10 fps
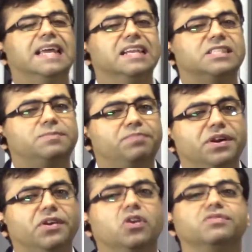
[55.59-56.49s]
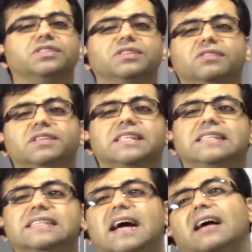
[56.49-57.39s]
in a spirit of service
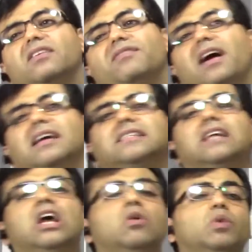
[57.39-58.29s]
and sacrifice,